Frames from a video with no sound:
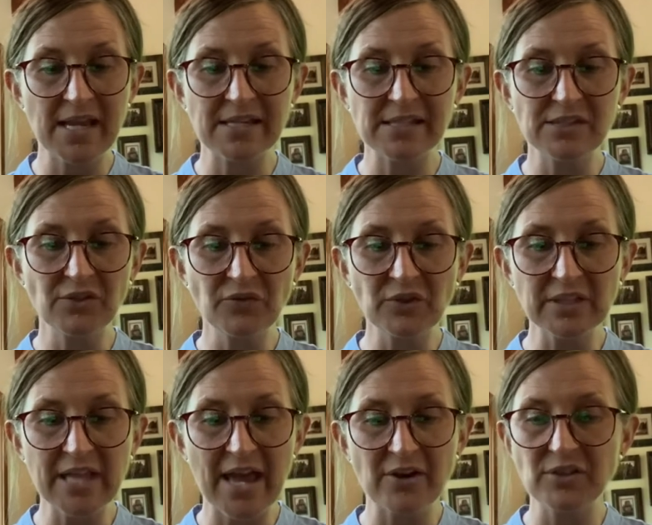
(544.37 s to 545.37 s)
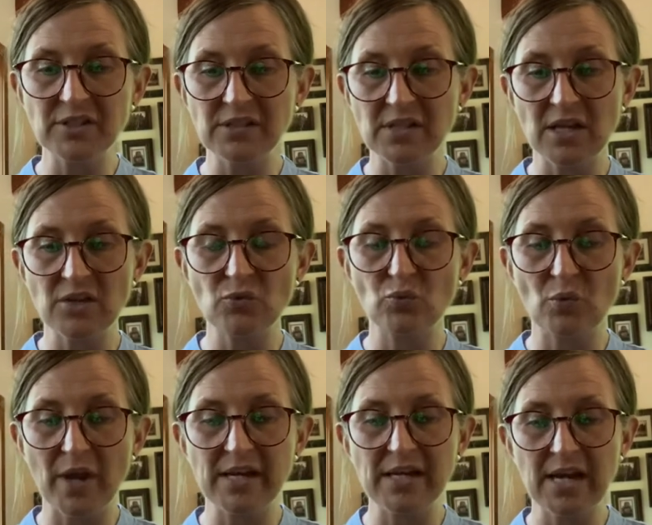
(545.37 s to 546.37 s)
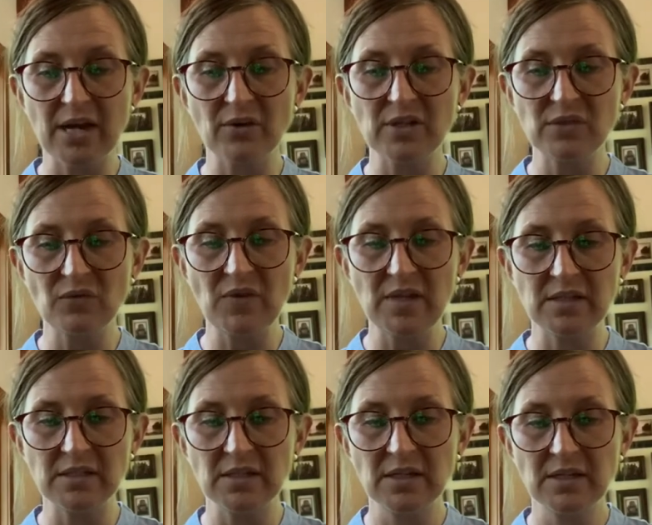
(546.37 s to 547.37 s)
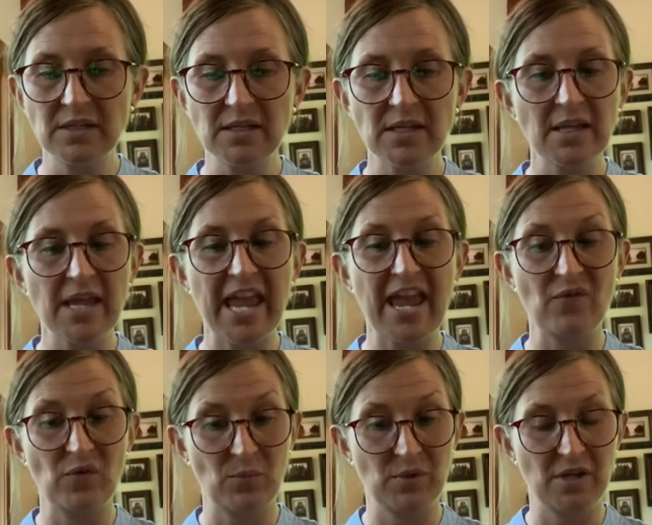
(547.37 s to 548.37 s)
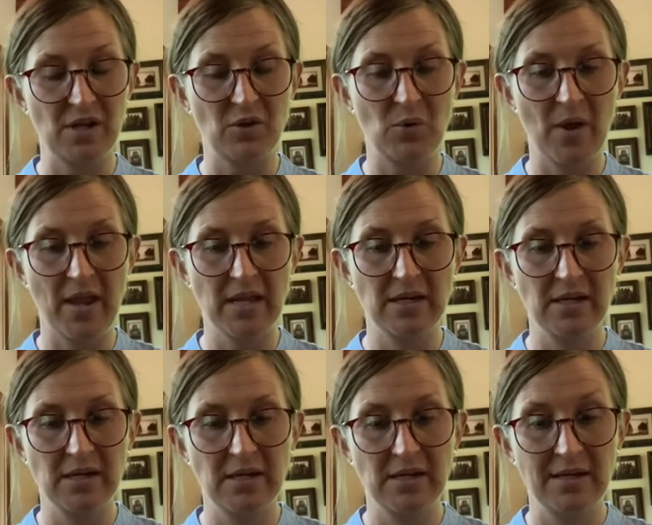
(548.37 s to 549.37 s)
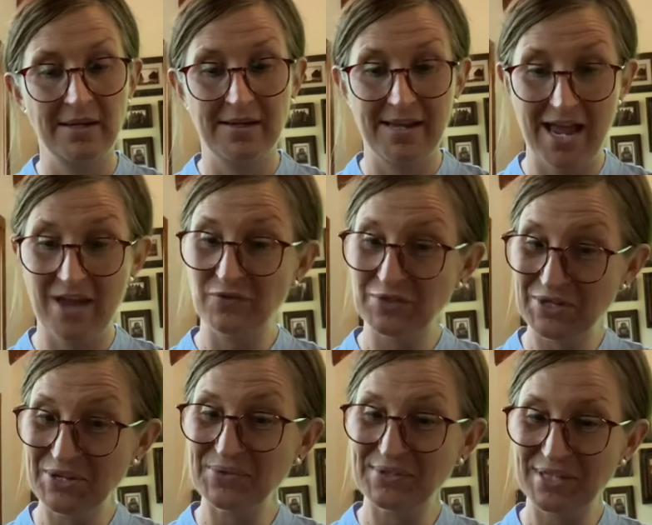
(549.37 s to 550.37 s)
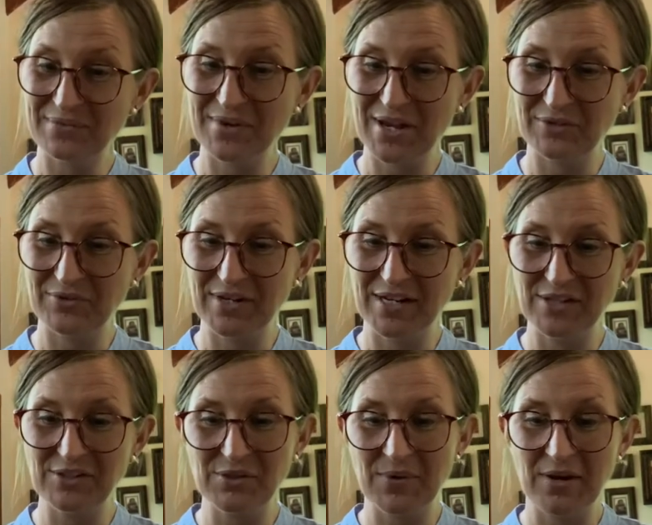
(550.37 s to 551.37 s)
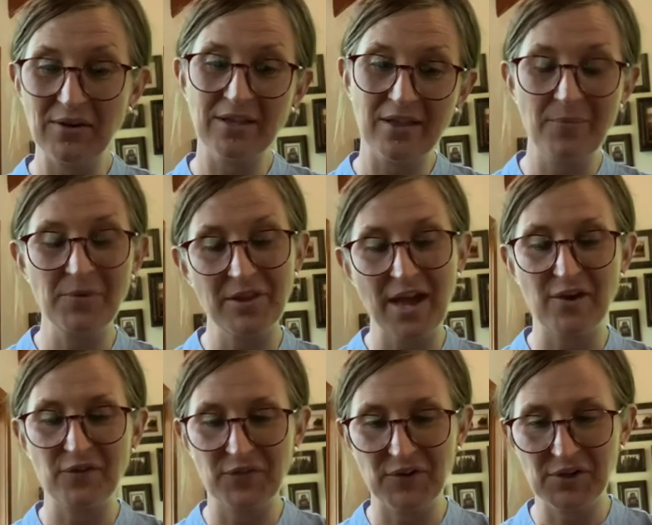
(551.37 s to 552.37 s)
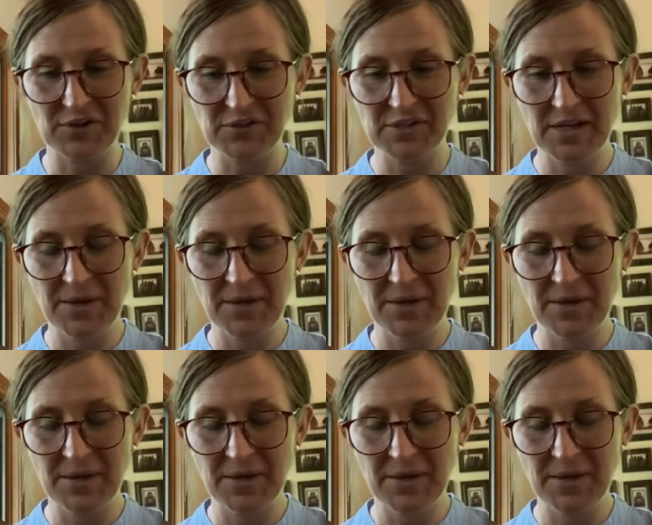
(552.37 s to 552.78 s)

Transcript: and a silver ladder descended right at Harry's feet. Everyone got quiet. After you, said Ron, grinning, so Harry climbed the ladder first.